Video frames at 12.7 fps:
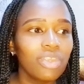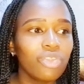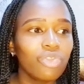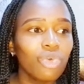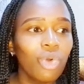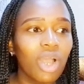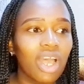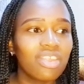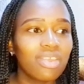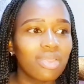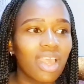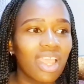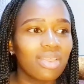So
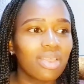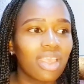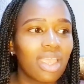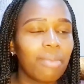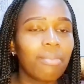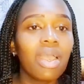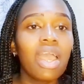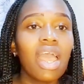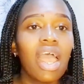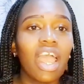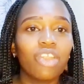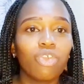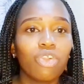these guys came.
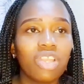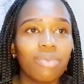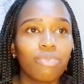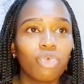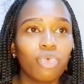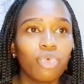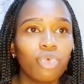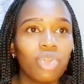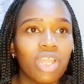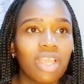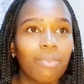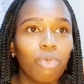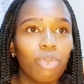I told them to
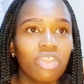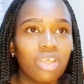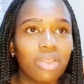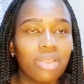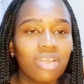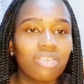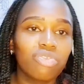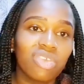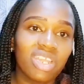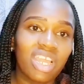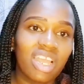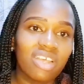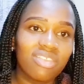like pull the seats so
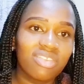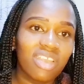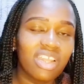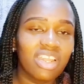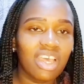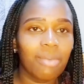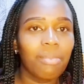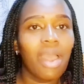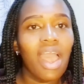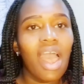that I can stand up.